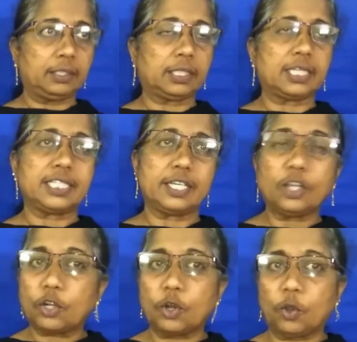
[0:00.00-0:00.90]
you can see
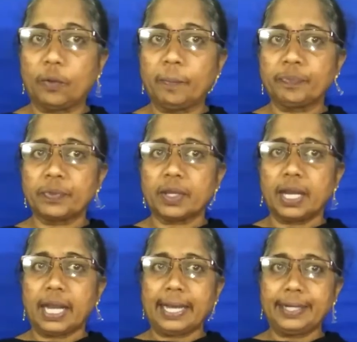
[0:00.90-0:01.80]
a crow
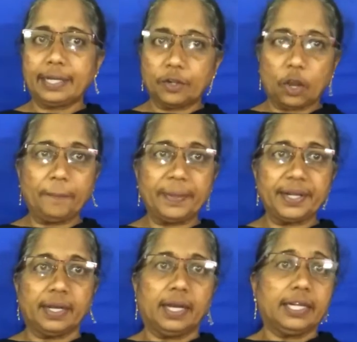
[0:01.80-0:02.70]
and a robin.
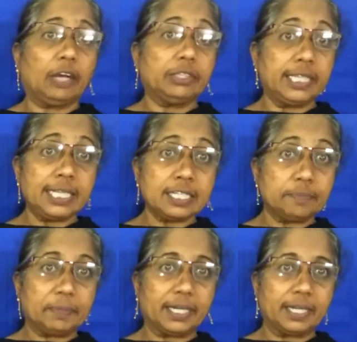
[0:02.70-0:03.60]
Now these
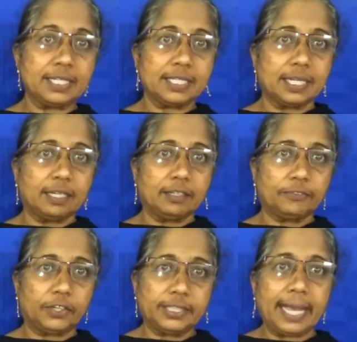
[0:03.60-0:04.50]
birds,
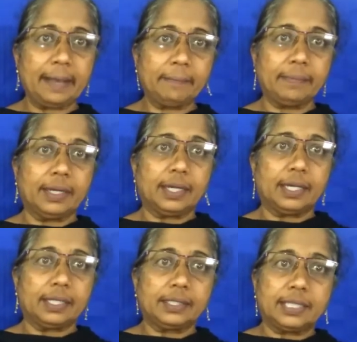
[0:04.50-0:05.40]
for them
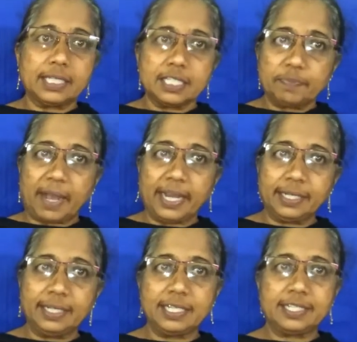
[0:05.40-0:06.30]
the
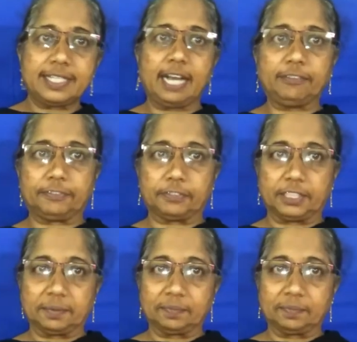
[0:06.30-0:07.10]
spider is their food.